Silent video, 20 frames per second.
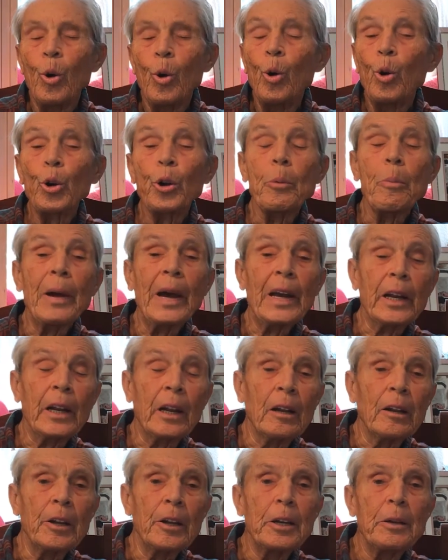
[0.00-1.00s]

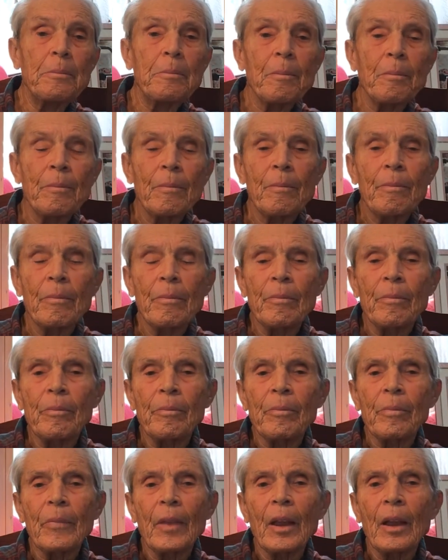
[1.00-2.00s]
Automatically,
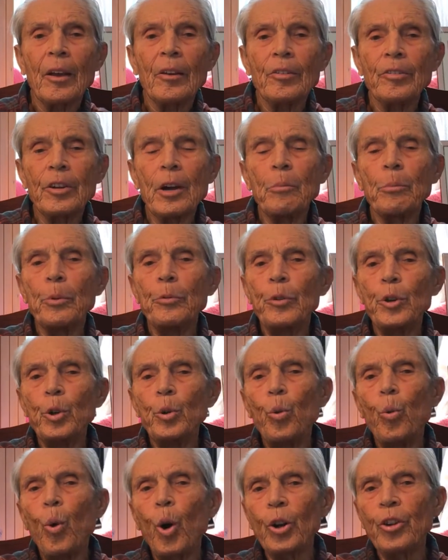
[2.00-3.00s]
some of
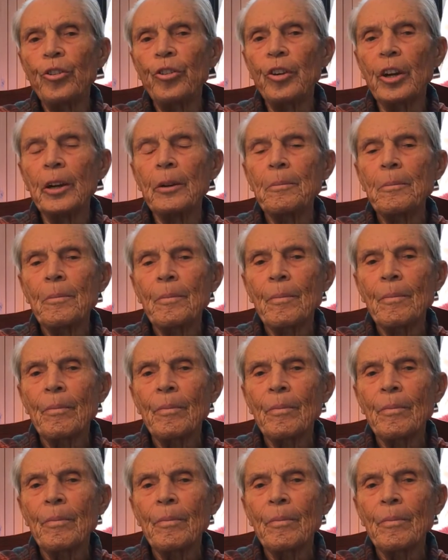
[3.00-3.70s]
you watching